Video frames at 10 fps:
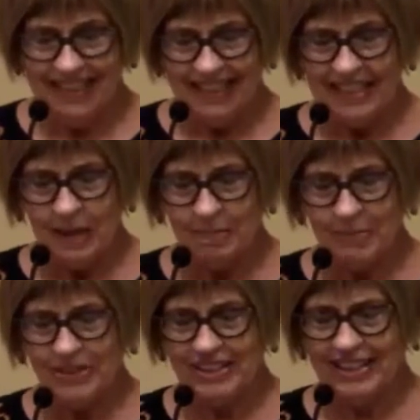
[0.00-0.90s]
Number
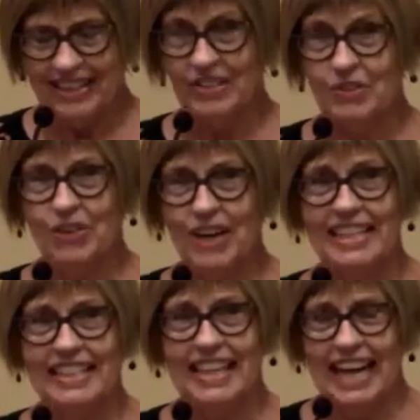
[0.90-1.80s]
six, write
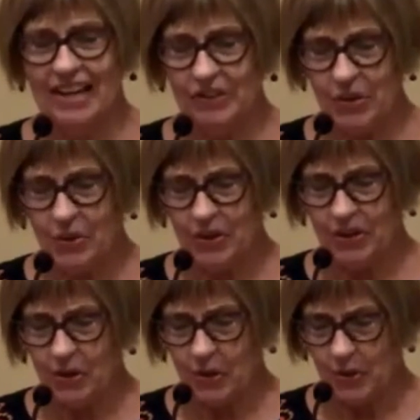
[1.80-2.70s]
down your
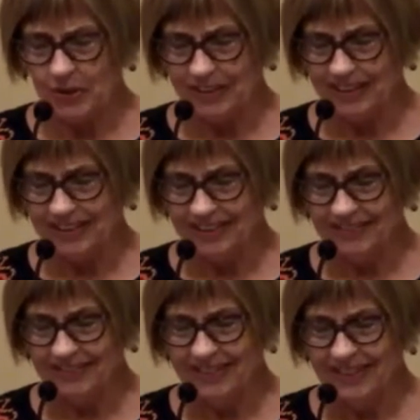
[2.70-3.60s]
goals.
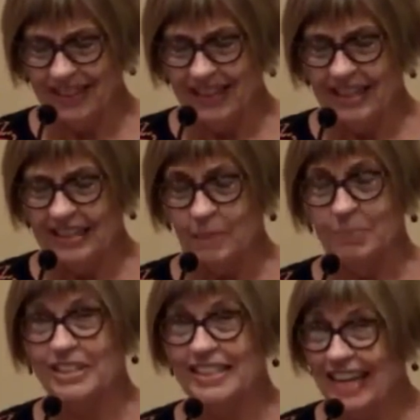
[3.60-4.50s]
Number
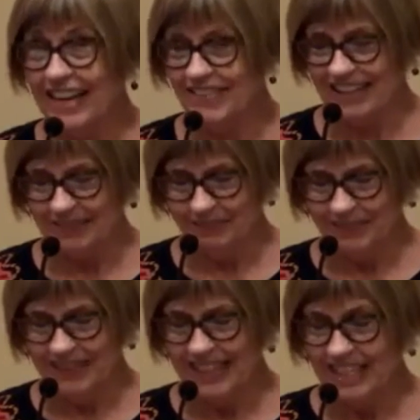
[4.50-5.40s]
seven,
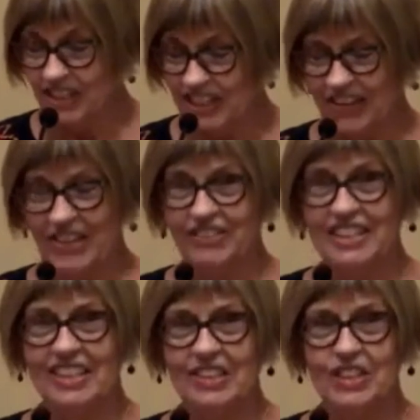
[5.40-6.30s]
share your
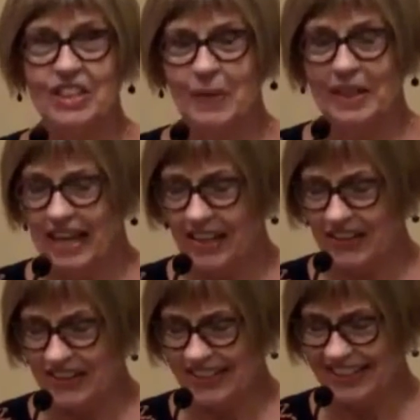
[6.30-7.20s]
resolution with
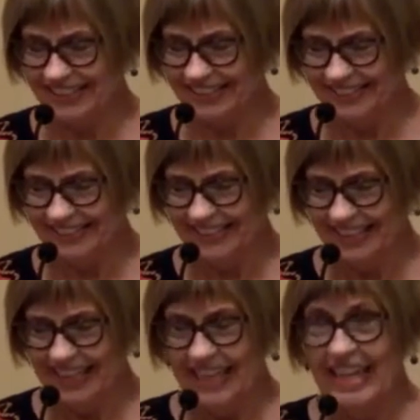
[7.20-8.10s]
others.
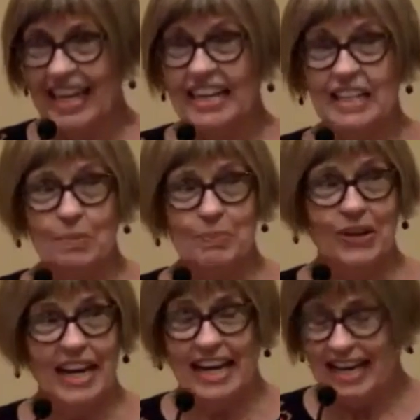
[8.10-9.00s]
Number
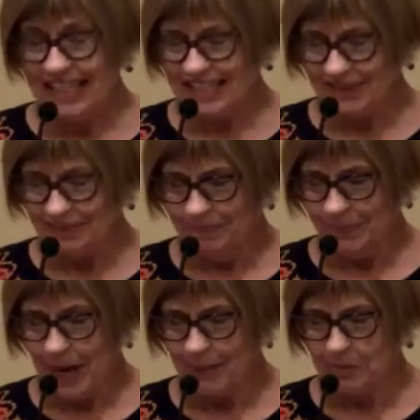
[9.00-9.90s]
eight,
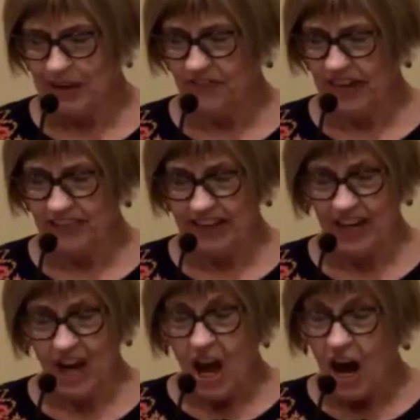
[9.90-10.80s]
perhaps my favorite,
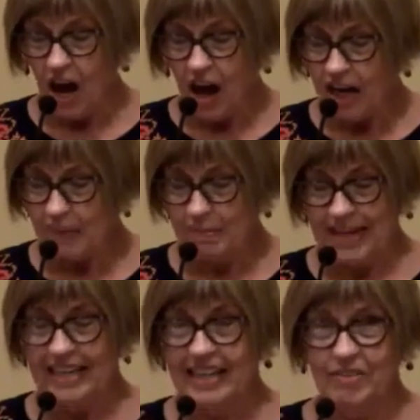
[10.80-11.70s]
automate
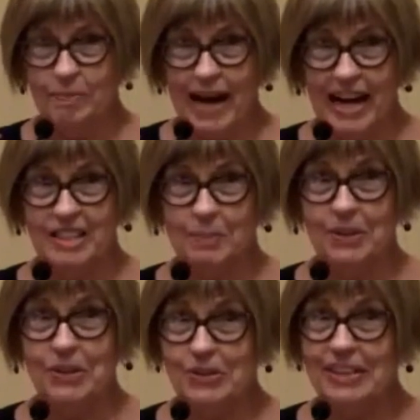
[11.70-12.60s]
if possible
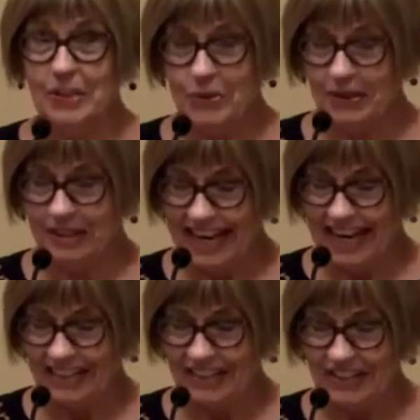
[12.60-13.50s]
using Google
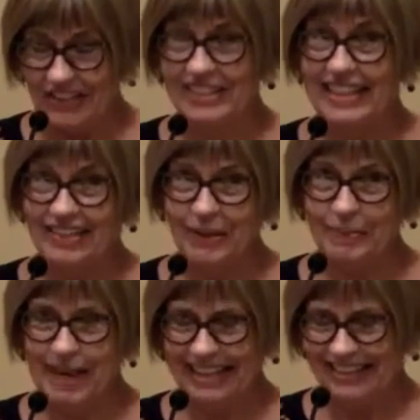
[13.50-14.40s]
Calendars and
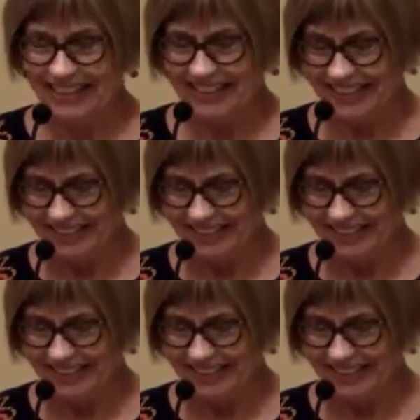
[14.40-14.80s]
reminders.